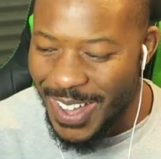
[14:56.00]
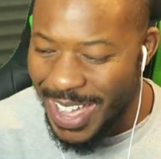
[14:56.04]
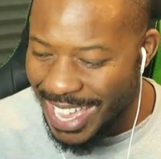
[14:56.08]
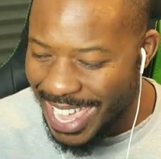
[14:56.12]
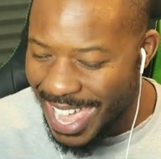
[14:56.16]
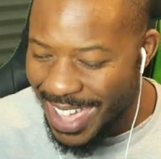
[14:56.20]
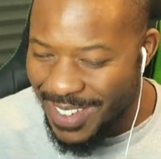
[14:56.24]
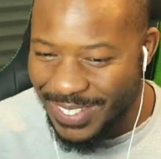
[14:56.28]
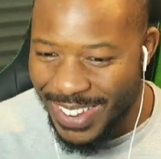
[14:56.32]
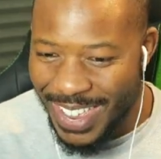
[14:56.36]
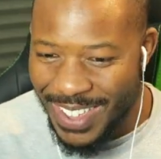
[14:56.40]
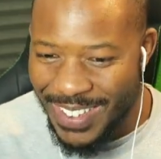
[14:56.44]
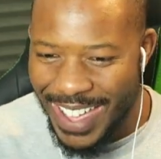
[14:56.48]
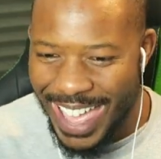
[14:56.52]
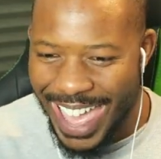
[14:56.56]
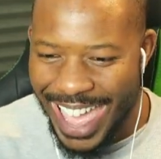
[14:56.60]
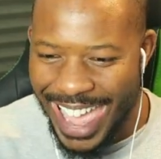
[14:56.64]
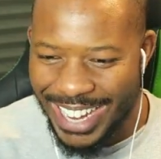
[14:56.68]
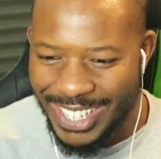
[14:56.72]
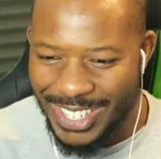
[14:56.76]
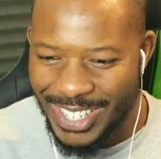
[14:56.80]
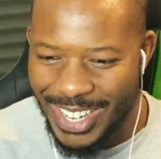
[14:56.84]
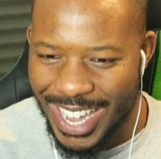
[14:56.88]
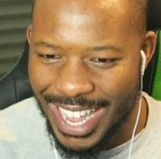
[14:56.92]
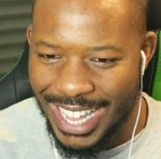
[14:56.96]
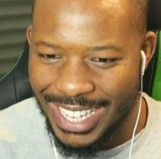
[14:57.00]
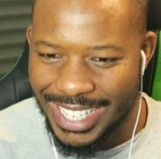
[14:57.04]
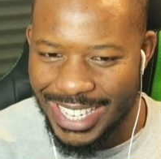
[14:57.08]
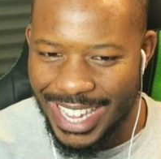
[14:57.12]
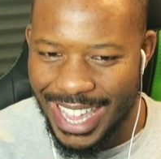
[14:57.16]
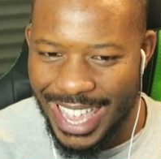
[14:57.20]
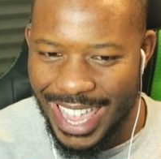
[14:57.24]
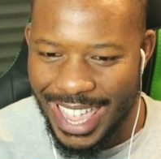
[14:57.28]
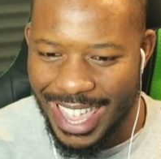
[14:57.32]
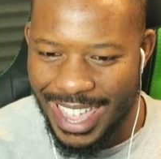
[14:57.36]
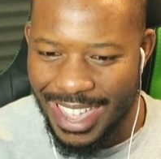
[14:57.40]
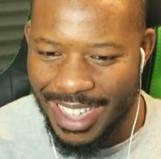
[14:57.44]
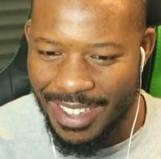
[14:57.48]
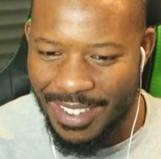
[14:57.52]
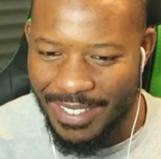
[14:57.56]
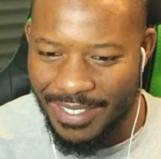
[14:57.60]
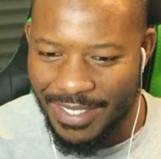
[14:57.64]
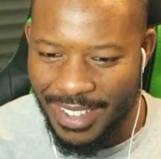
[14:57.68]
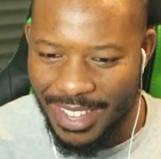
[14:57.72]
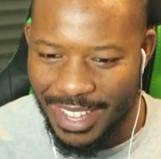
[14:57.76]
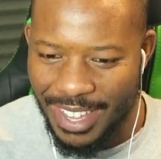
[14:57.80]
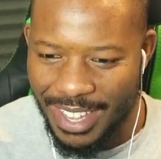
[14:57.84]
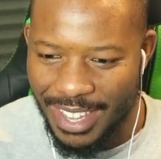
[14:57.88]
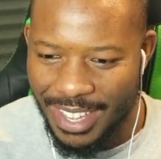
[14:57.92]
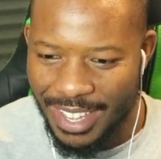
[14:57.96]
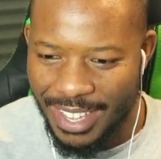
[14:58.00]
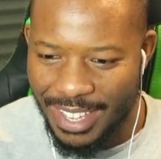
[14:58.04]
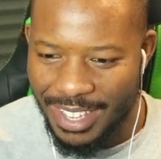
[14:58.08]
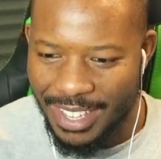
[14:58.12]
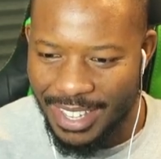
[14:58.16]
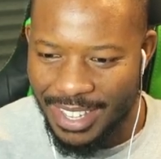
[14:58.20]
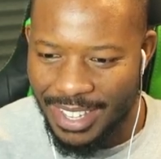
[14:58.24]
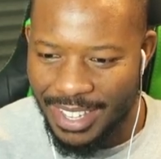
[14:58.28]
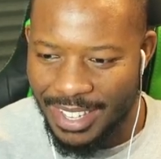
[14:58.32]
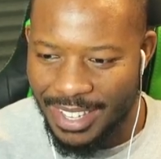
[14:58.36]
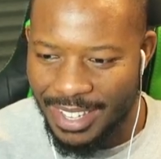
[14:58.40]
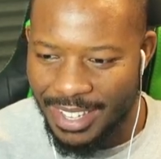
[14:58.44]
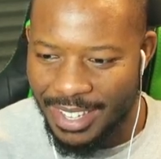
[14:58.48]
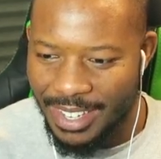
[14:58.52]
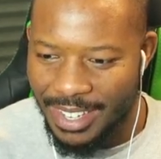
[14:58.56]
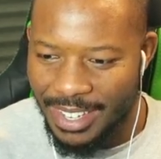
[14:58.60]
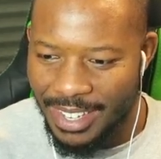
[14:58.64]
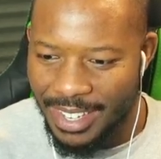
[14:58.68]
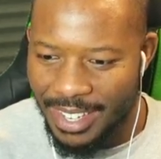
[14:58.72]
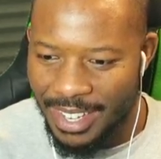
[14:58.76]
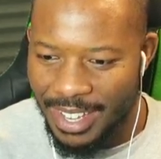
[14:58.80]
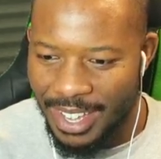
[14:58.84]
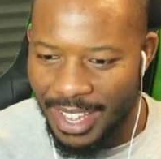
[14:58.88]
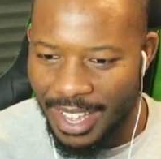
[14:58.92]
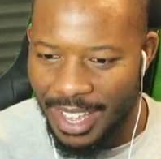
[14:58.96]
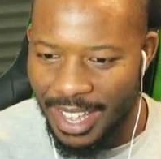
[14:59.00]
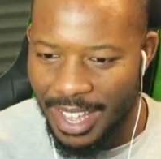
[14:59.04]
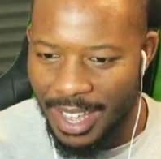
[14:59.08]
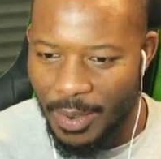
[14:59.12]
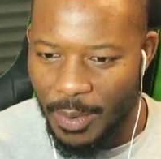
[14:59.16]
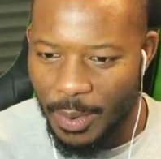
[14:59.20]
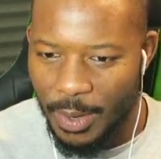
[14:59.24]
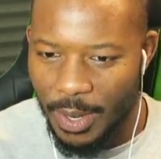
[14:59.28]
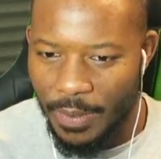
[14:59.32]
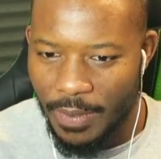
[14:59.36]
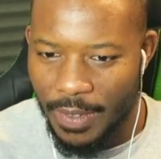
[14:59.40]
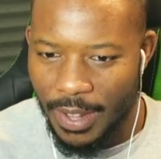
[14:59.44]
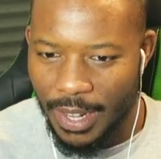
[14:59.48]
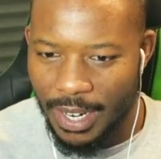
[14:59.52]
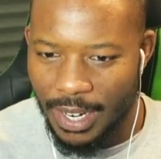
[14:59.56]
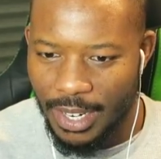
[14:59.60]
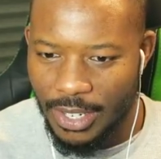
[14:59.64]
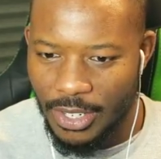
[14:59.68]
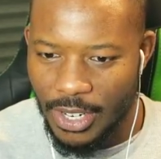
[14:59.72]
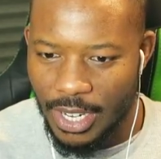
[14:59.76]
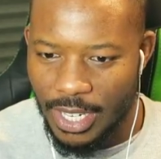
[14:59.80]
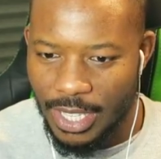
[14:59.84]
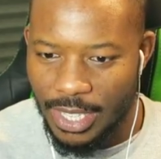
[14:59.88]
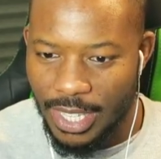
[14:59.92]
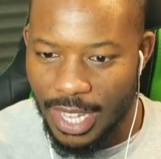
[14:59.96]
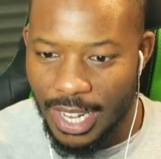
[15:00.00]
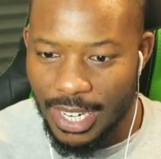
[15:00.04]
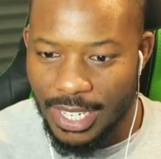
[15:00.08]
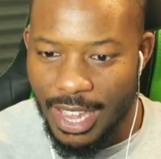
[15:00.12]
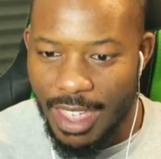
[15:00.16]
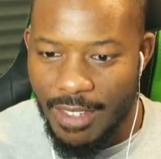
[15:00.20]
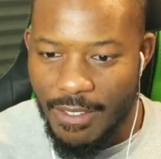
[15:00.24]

Oh I can't believe I actually got saved. Oh, I wonder if they're gonna try. They're